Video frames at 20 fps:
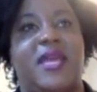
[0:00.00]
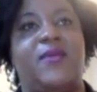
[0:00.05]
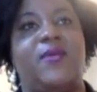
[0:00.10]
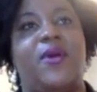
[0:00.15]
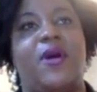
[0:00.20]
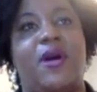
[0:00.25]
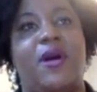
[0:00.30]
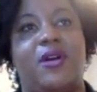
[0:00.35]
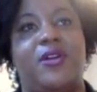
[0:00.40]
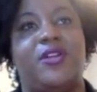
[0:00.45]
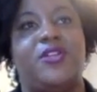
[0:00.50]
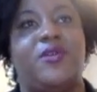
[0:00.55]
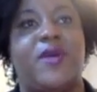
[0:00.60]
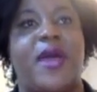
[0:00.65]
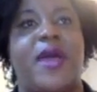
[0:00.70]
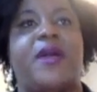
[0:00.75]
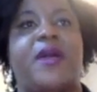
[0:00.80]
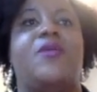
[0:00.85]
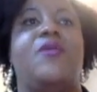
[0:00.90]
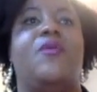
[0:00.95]
were on
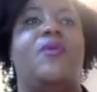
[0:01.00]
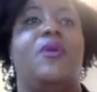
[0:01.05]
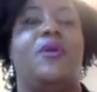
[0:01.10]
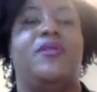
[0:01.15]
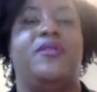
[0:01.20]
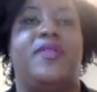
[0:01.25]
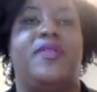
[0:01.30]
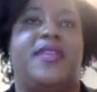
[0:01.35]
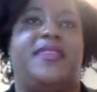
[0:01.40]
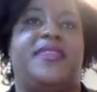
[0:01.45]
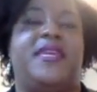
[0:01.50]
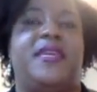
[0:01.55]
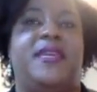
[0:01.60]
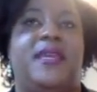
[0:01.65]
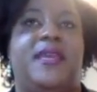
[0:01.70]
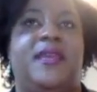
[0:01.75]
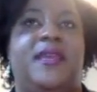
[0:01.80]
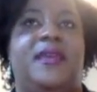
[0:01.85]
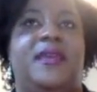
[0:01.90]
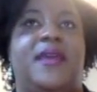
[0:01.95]
track, or that they
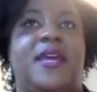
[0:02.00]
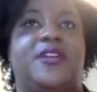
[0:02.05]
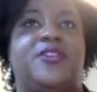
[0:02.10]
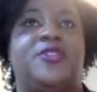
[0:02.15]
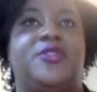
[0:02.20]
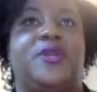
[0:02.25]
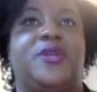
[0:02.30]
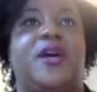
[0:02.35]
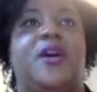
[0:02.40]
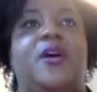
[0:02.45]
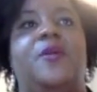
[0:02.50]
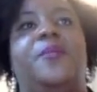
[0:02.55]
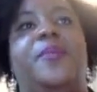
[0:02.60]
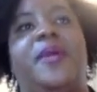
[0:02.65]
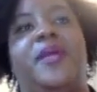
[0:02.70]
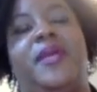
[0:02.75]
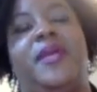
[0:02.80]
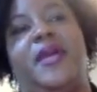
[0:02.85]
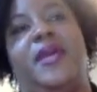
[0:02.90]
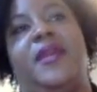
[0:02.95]
needed extra help
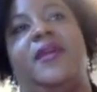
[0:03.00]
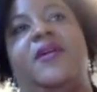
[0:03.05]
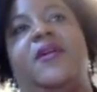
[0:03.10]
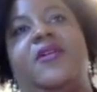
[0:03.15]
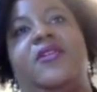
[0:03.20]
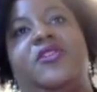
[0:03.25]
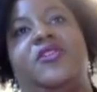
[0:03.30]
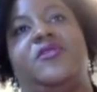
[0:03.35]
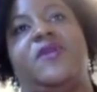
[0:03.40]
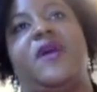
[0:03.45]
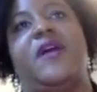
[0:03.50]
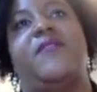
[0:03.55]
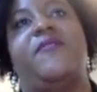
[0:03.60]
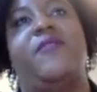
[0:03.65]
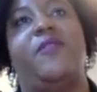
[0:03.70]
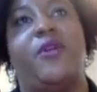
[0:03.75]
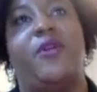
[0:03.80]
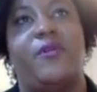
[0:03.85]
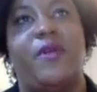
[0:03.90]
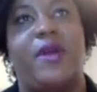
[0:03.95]
in getting on track
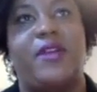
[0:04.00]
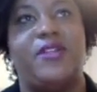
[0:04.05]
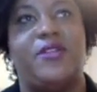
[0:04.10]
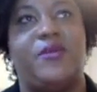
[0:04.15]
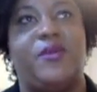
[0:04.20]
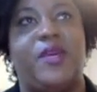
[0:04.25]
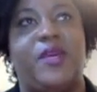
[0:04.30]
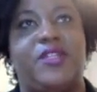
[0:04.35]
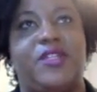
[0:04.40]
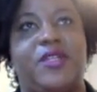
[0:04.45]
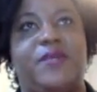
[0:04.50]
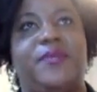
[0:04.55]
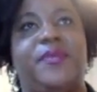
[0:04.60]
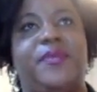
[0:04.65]
for graduation.